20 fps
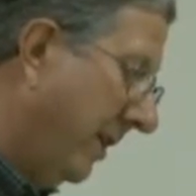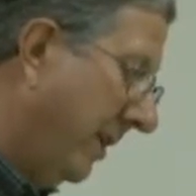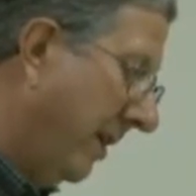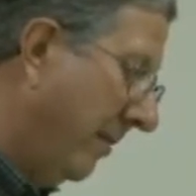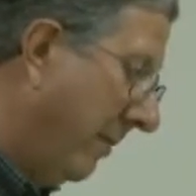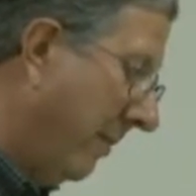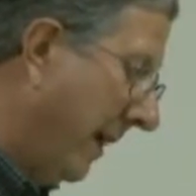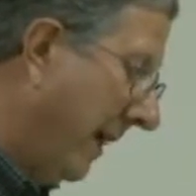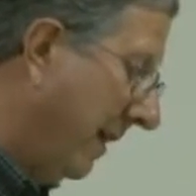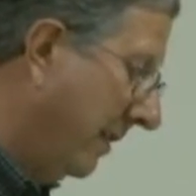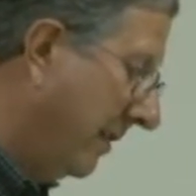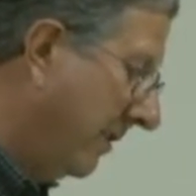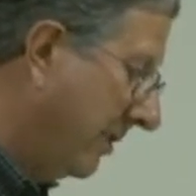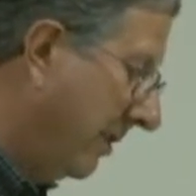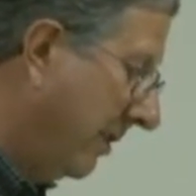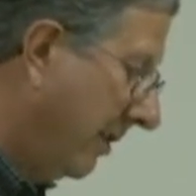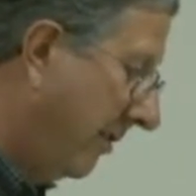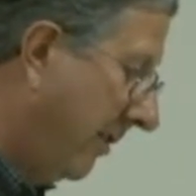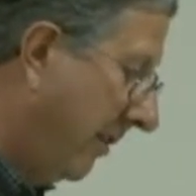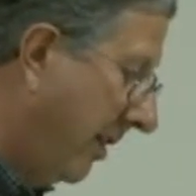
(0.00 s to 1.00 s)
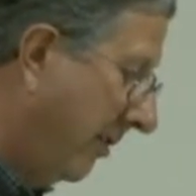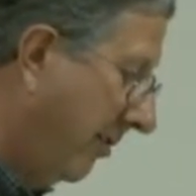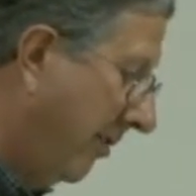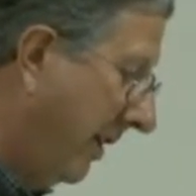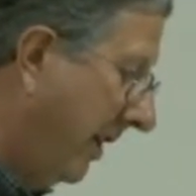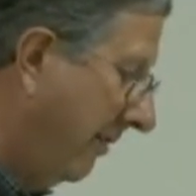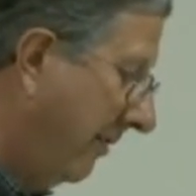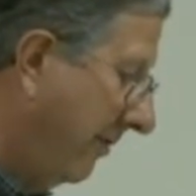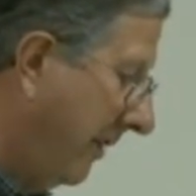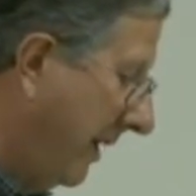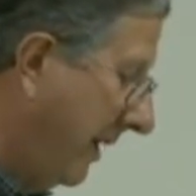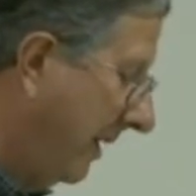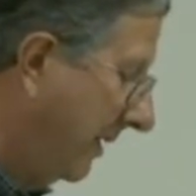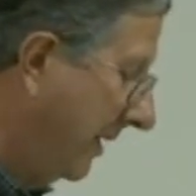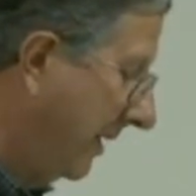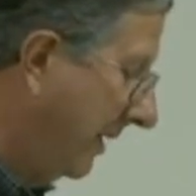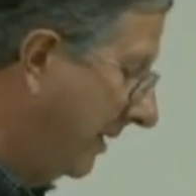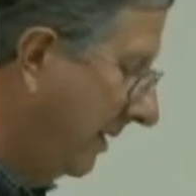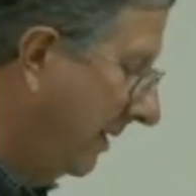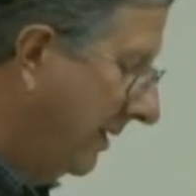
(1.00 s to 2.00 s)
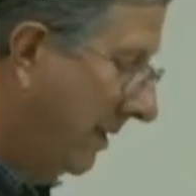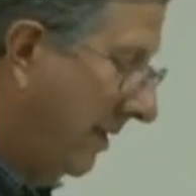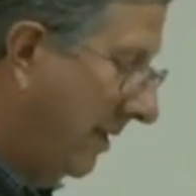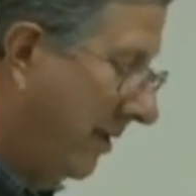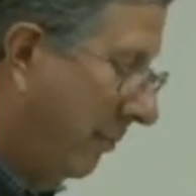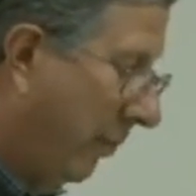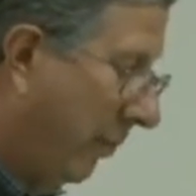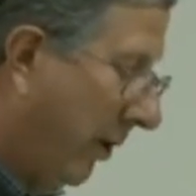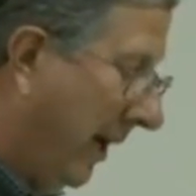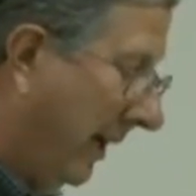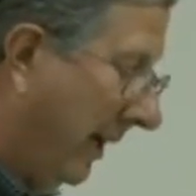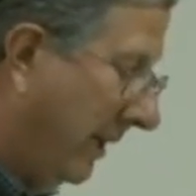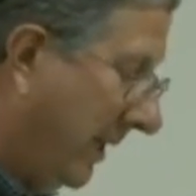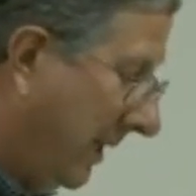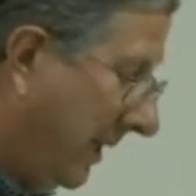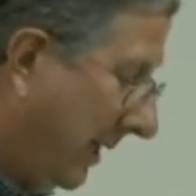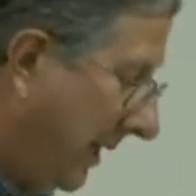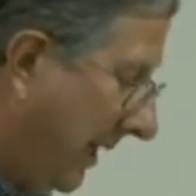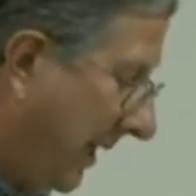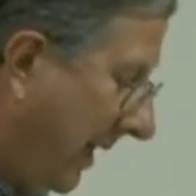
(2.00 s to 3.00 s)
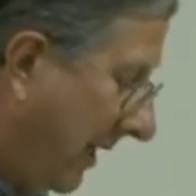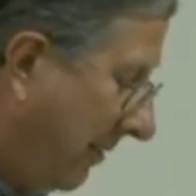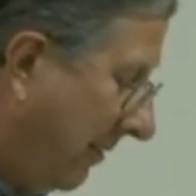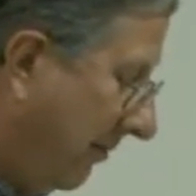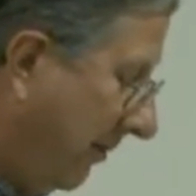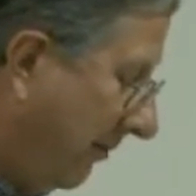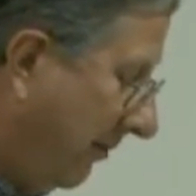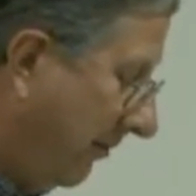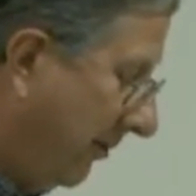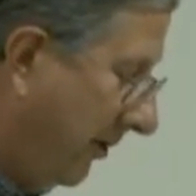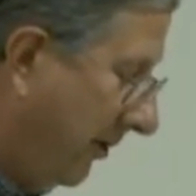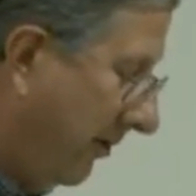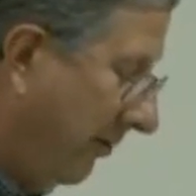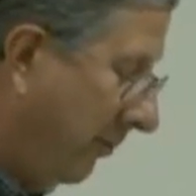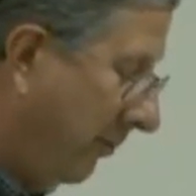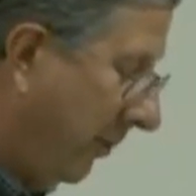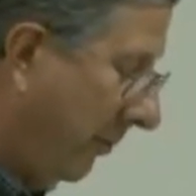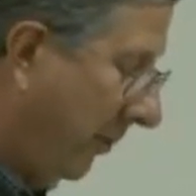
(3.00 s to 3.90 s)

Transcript: the amounts that are already found in practically every food.